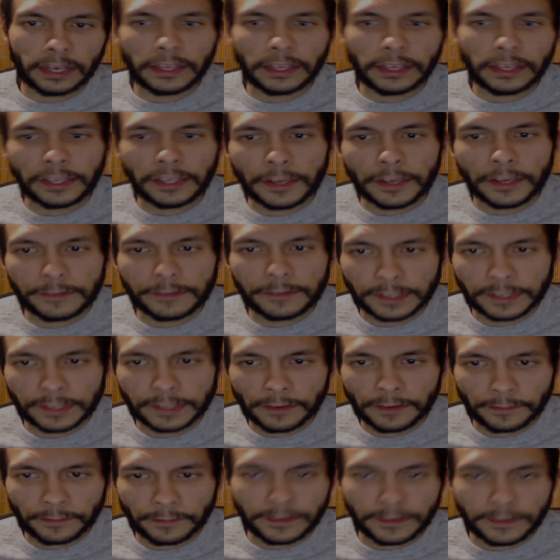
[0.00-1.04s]
use
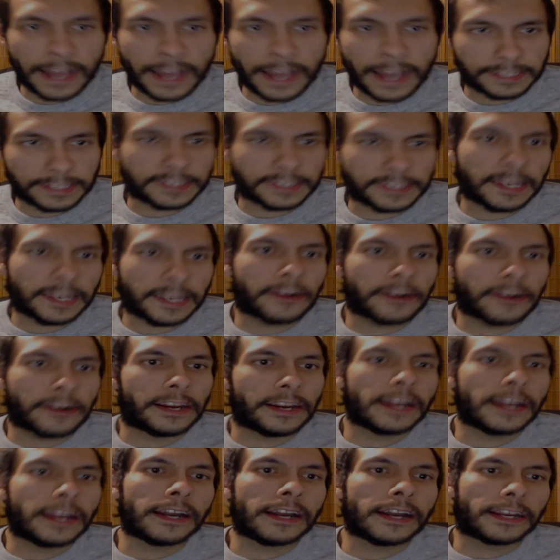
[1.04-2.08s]
of
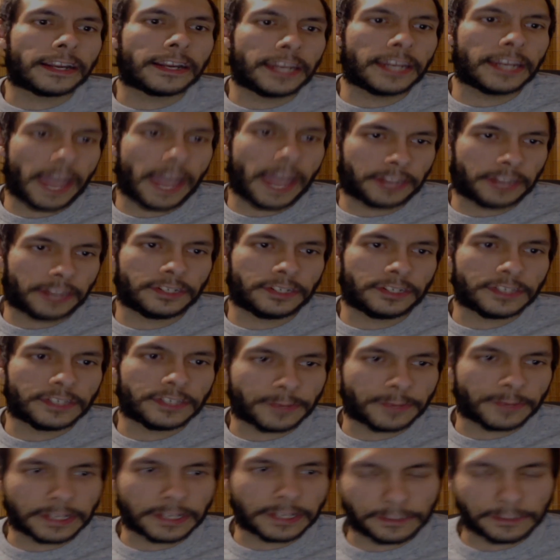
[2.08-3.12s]
necessary connections,
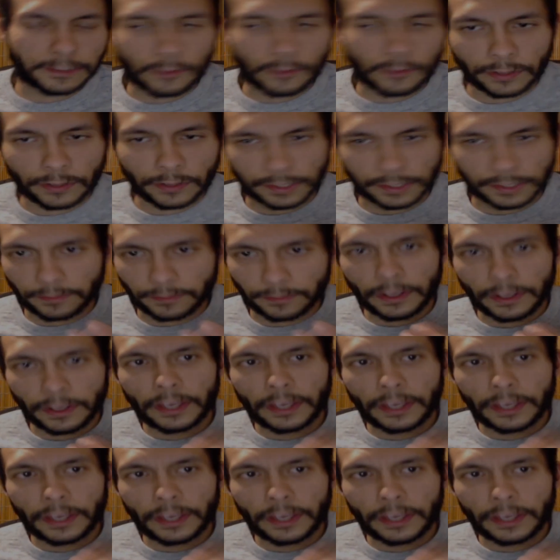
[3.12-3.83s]
because of course,